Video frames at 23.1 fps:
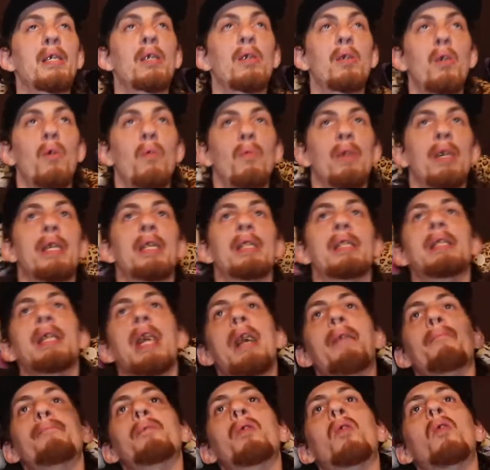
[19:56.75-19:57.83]
could go in
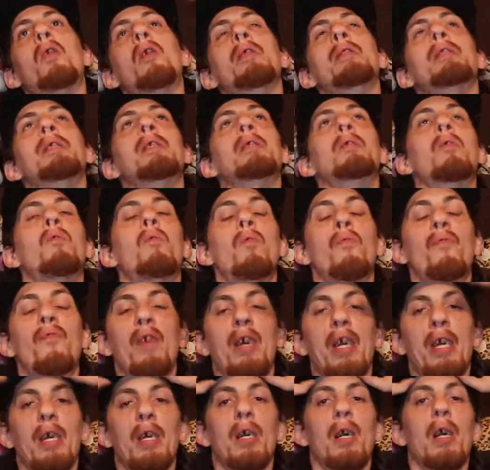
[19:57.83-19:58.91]
depth on this whole
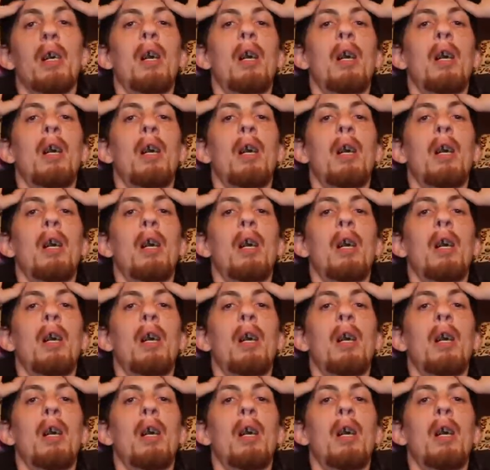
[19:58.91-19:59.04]
thing,